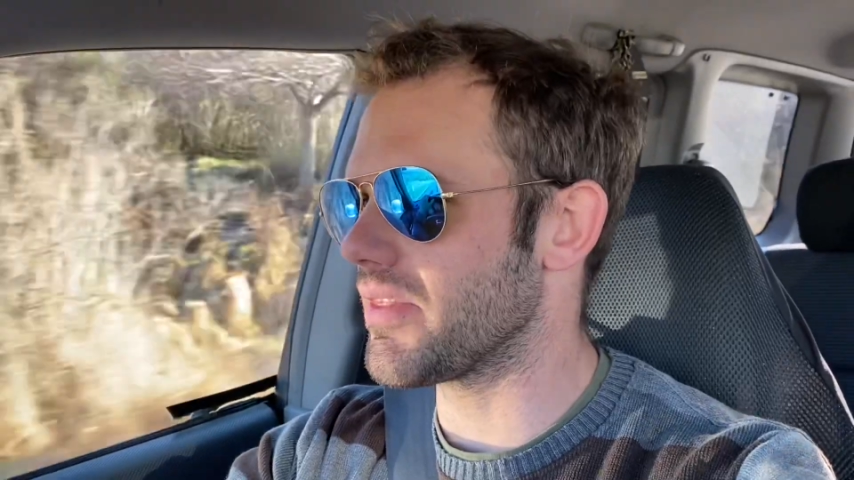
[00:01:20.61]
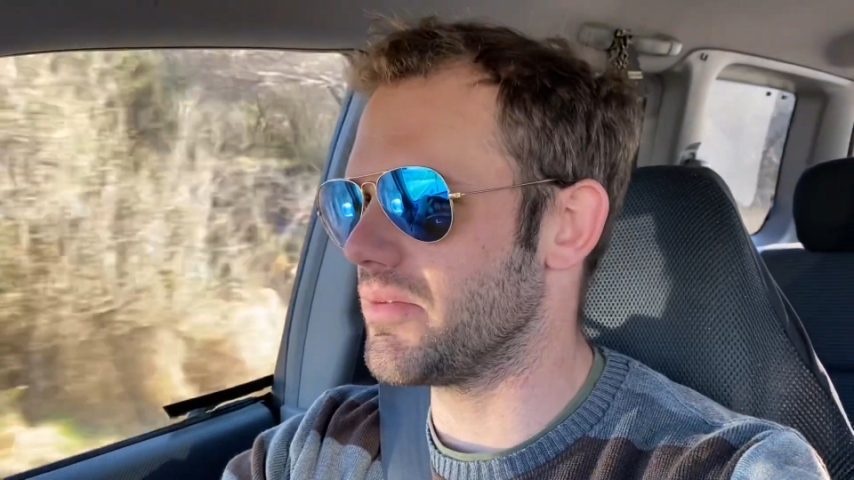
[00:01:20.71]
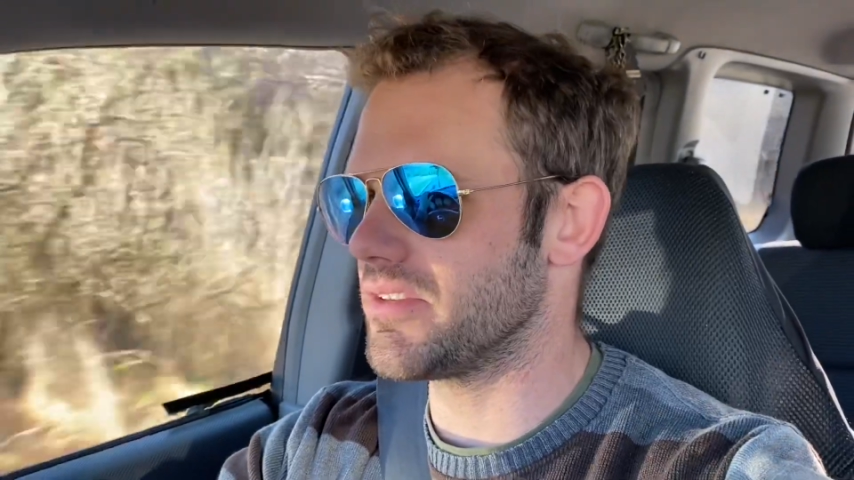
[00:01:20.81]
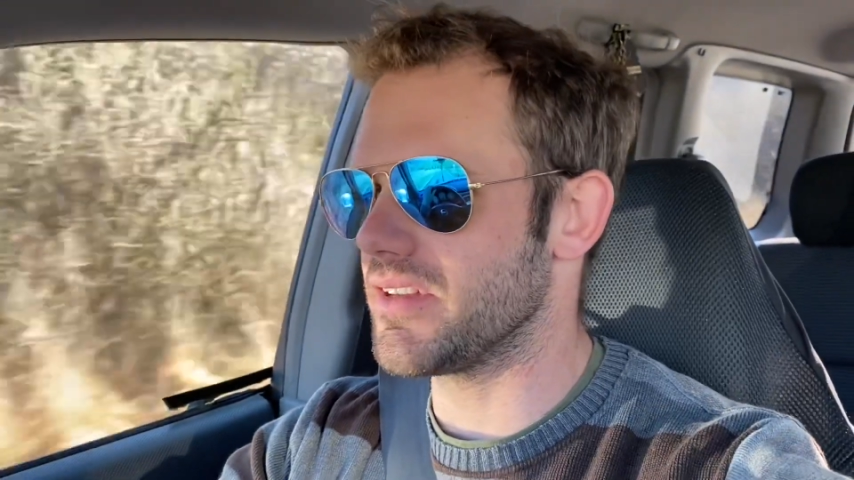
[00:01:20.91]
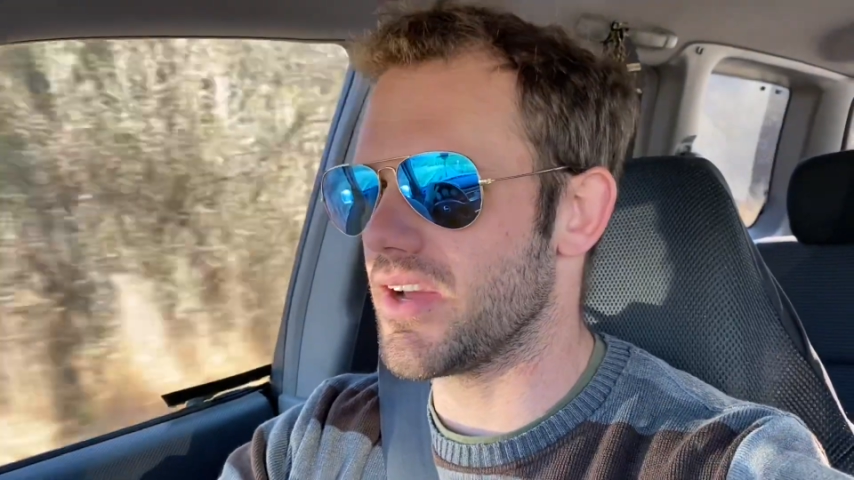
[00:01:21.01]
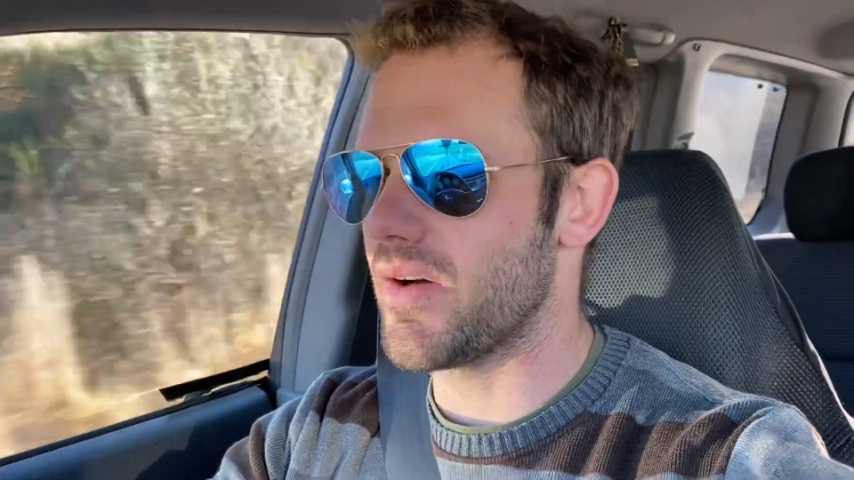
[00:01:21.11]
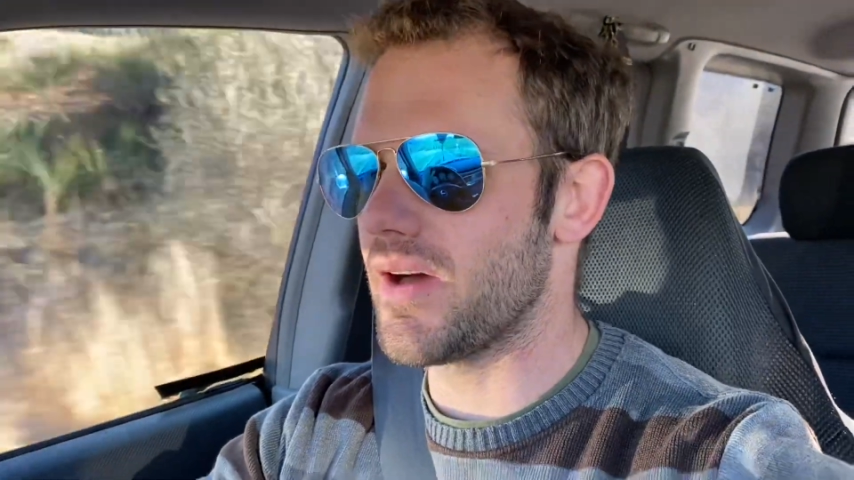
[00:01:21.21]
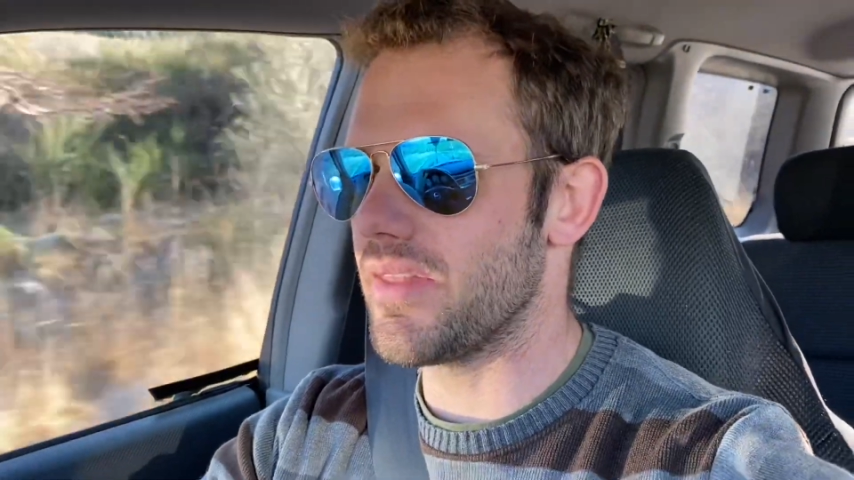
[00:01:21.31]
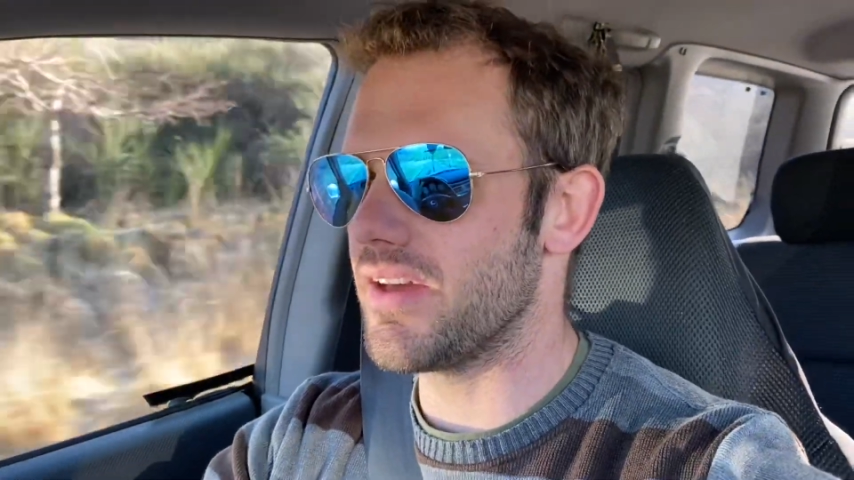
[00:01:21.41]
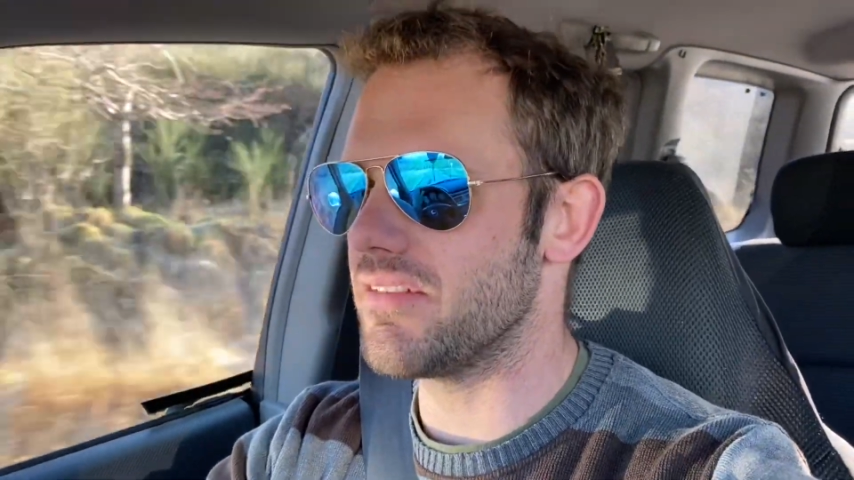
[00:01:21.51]
I think we're just going to go
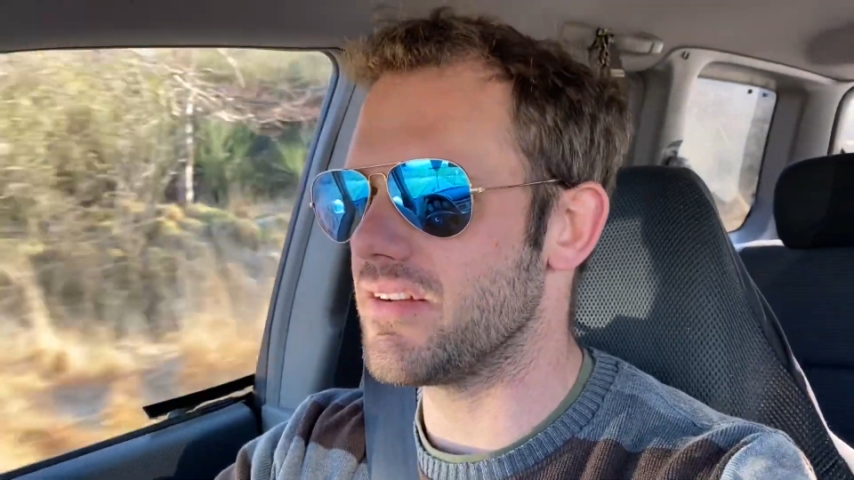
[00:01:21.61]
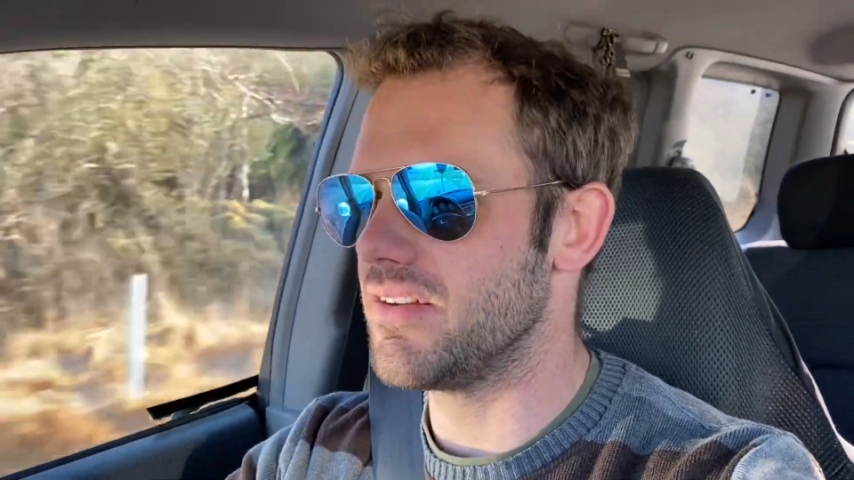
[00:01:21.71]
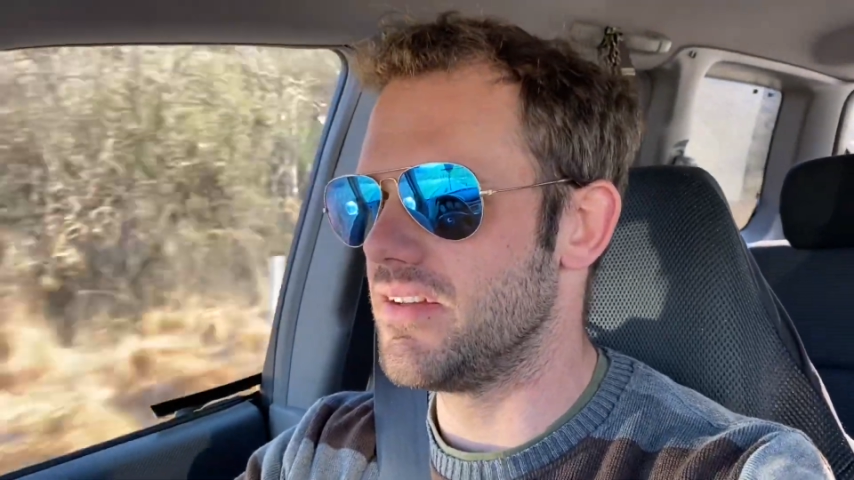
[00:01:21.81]
out there and